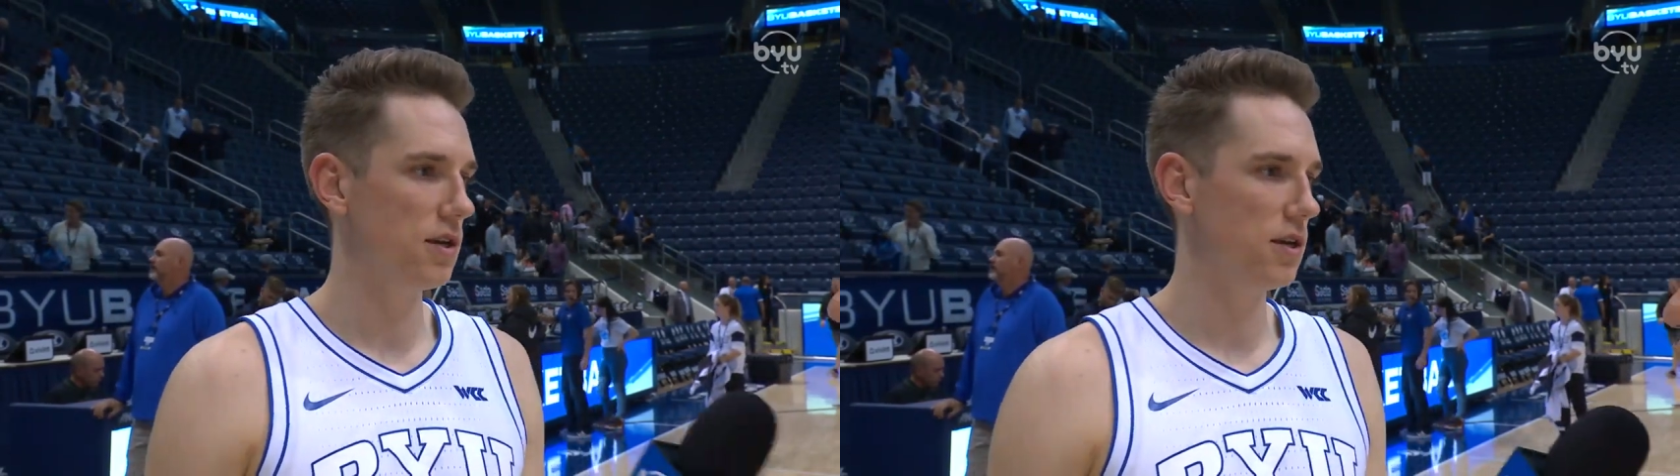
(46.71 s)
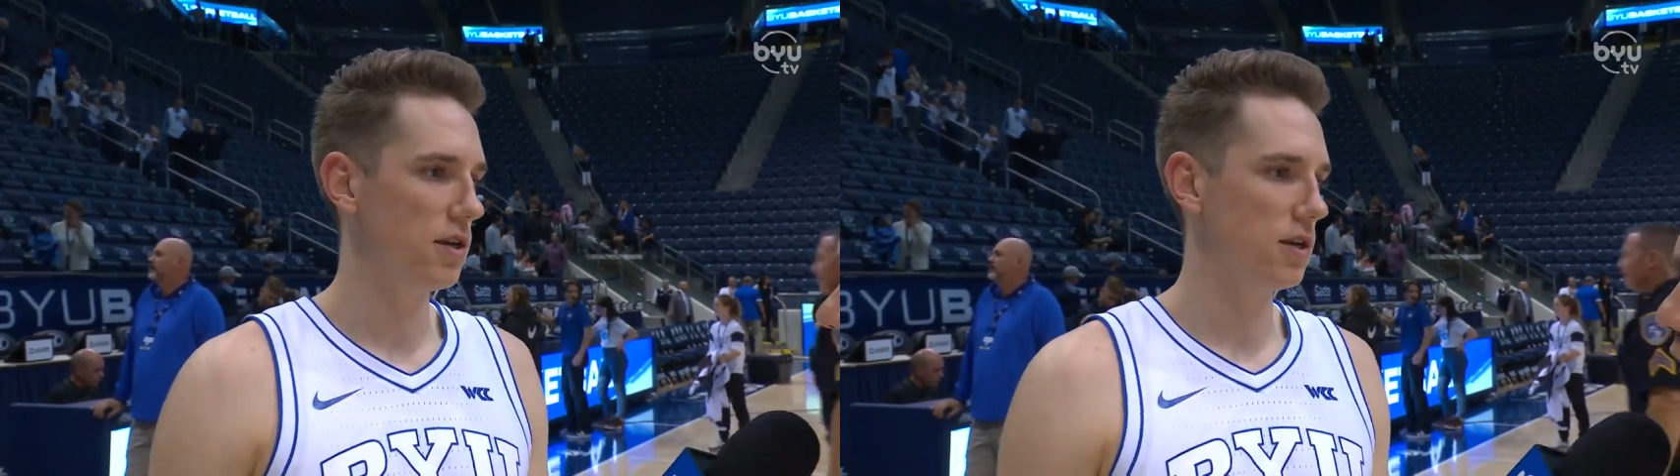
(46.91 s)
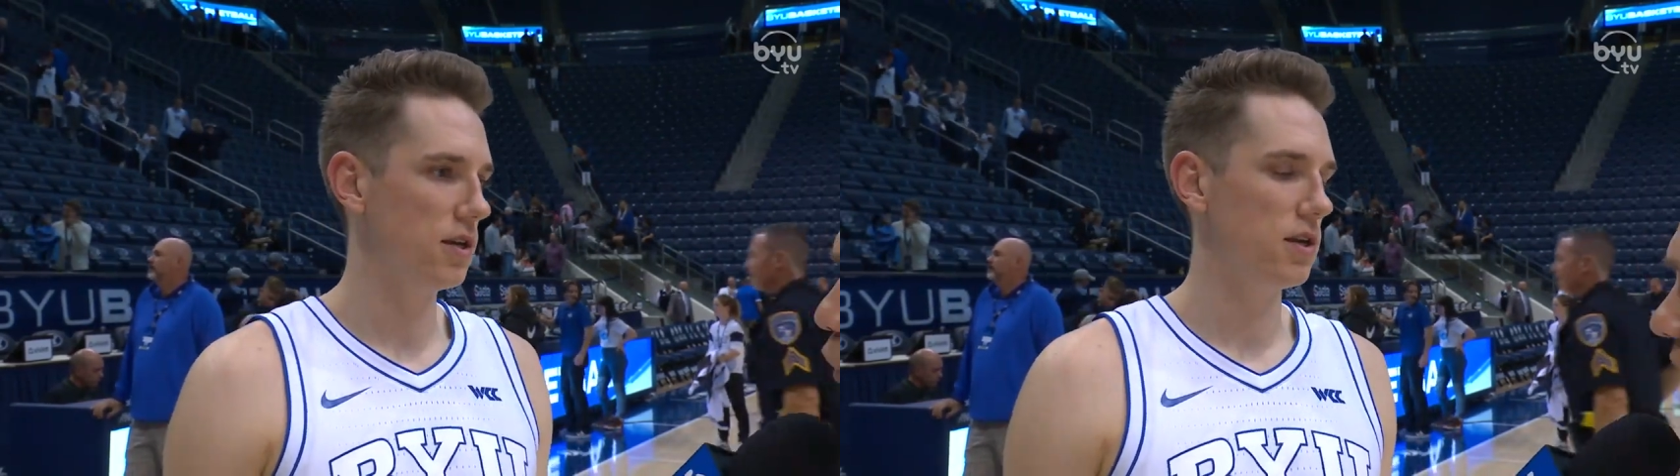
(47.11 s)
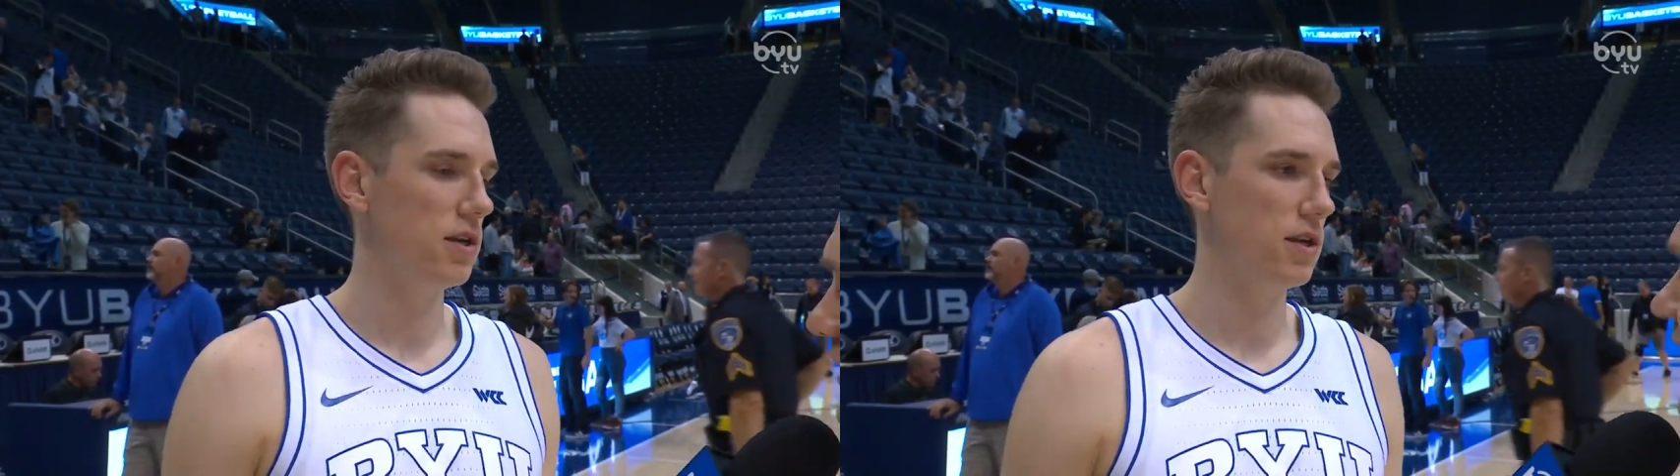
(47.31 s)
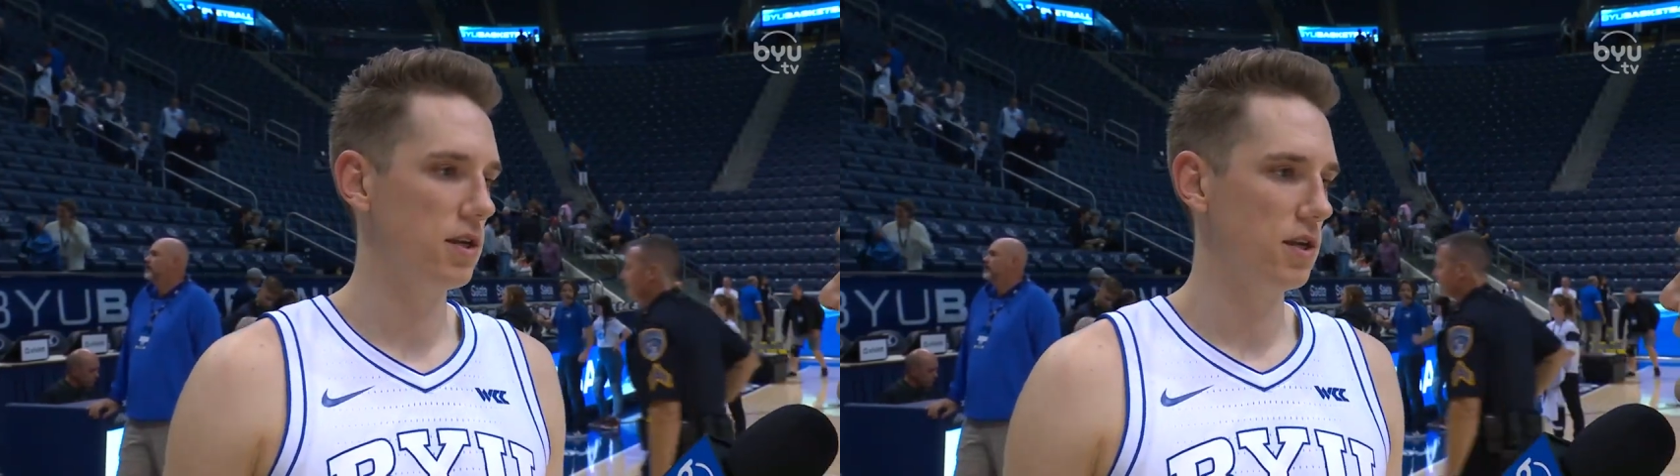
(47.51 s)
What does a
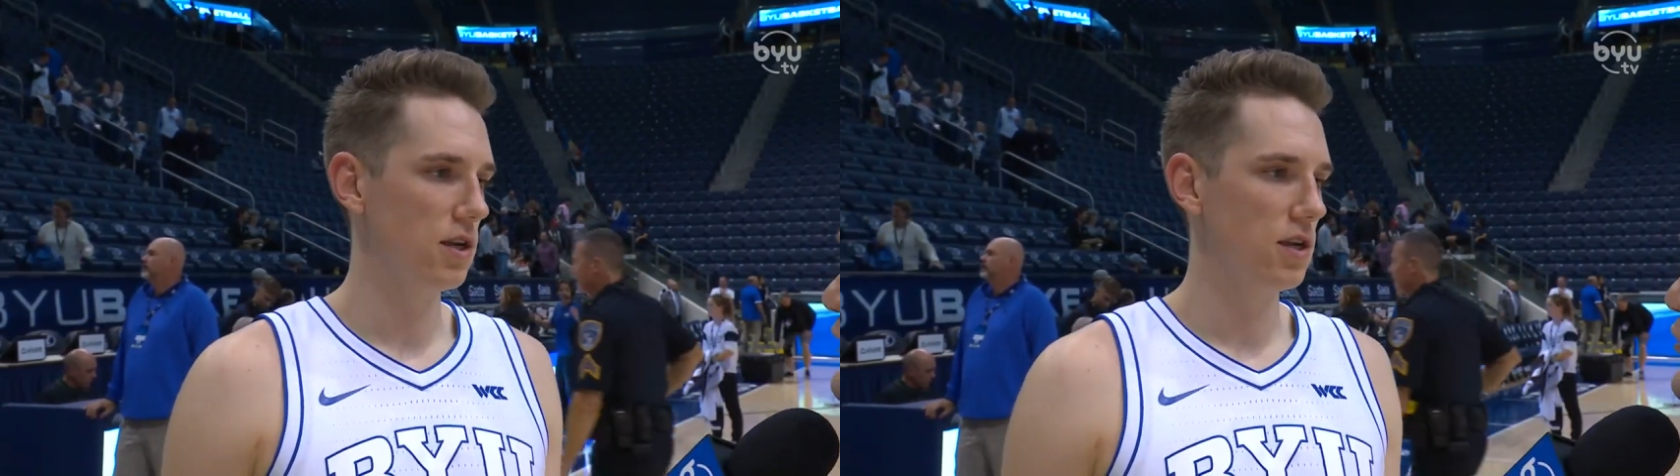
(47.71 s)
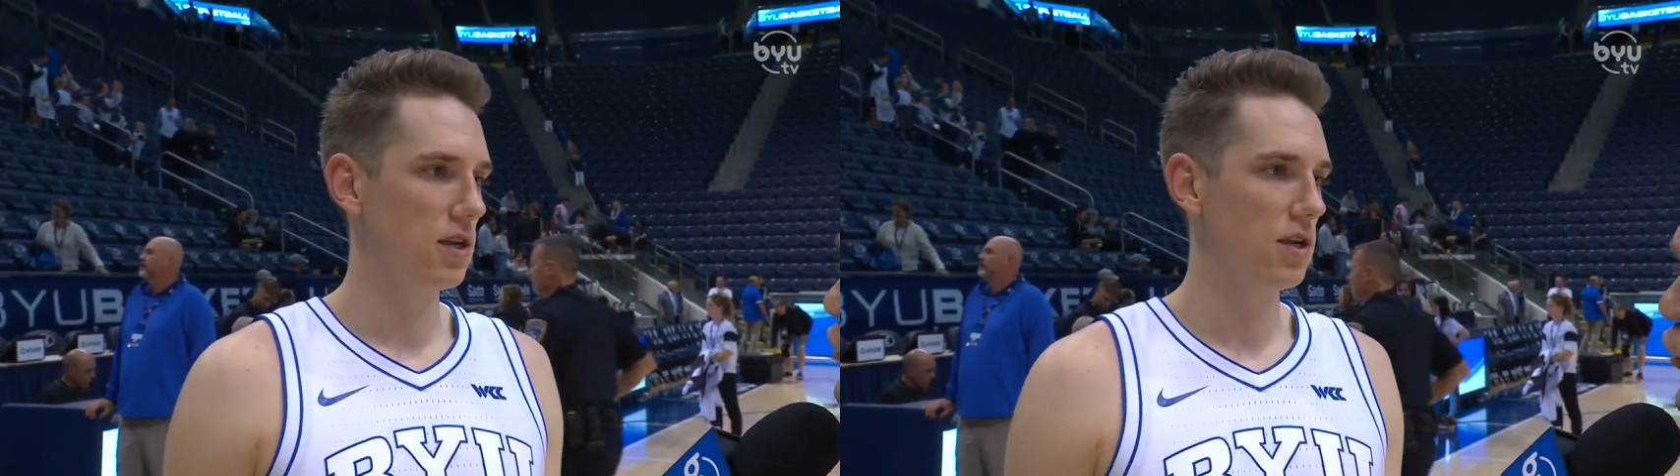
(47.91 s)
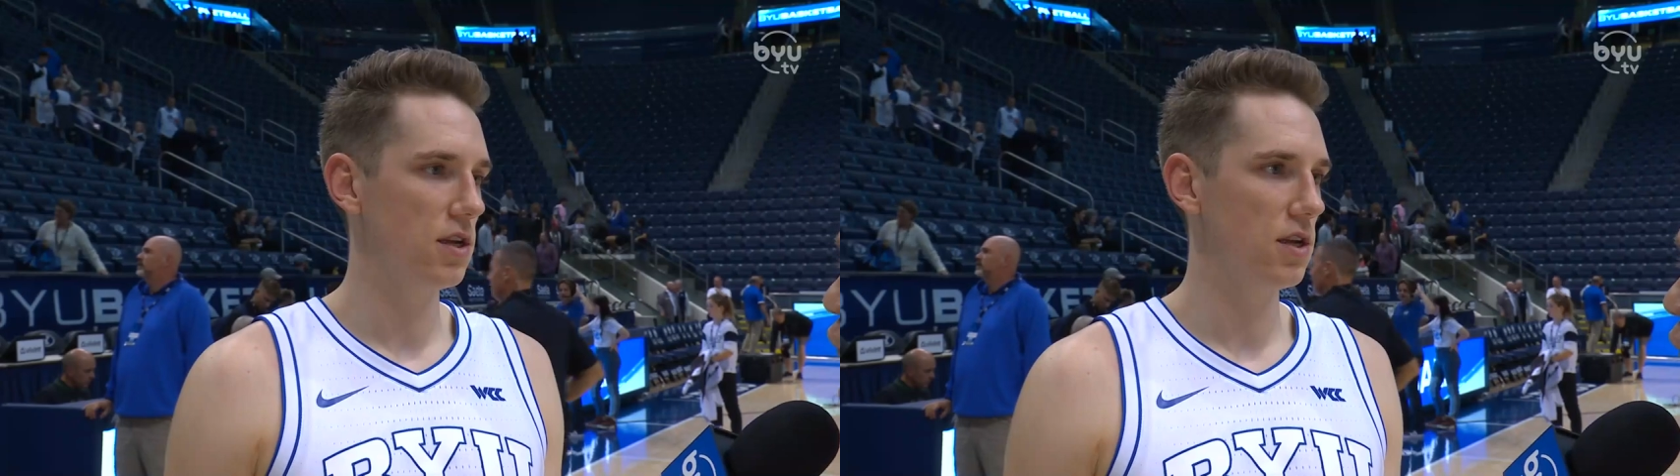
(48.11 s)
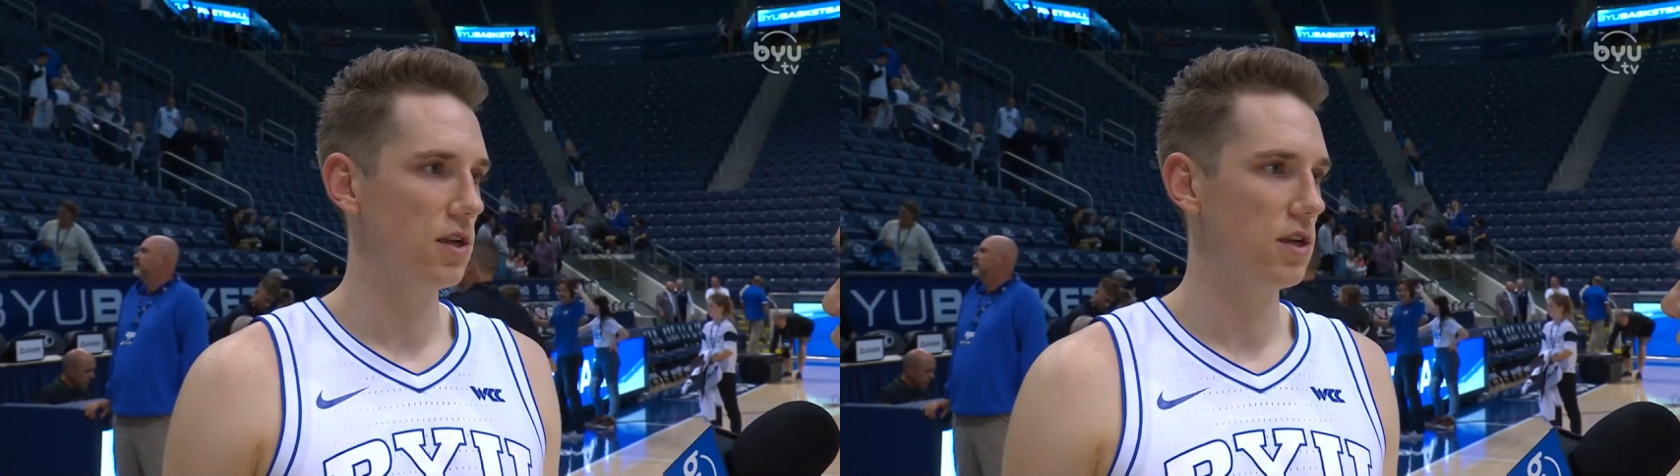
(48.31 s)
win like this do for